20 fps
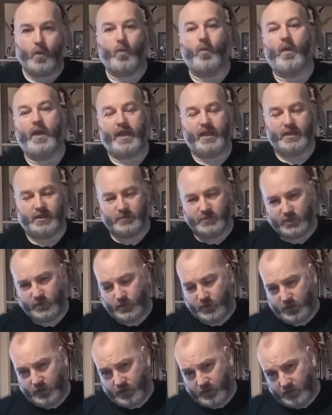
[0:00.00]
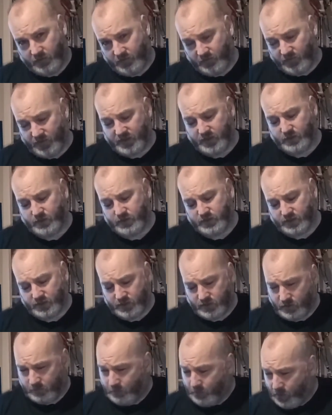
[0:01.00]
when I'm doing videos
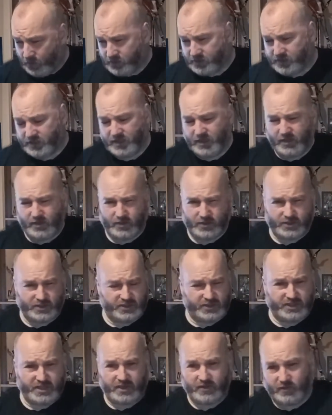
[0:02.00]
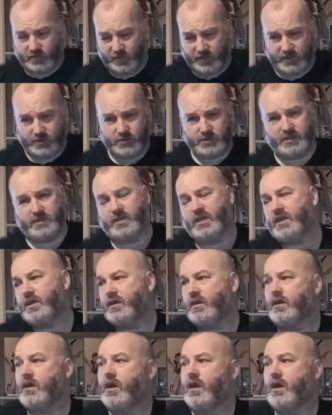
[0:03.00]
on the unboxing or just general videos in there.